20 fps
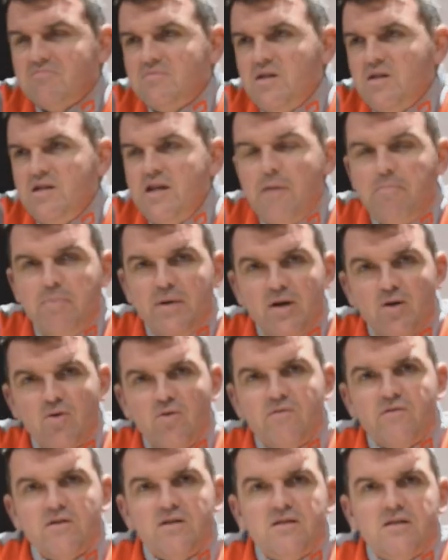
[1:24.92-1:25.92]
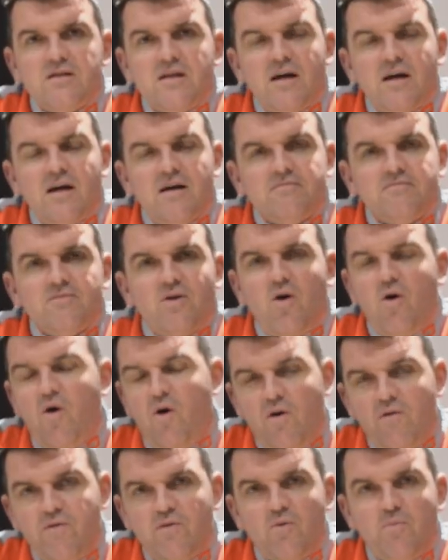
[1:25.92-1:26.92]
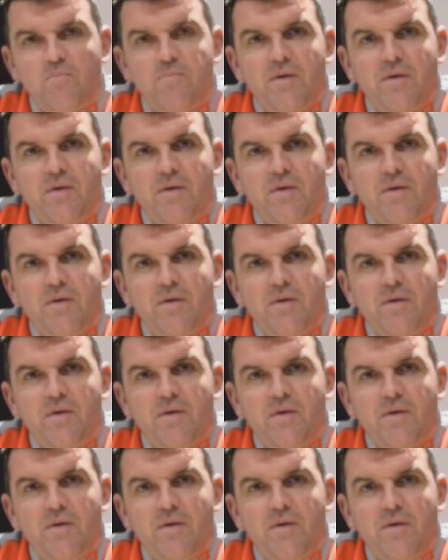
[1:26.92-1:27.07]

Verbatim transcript: nipping over to that awful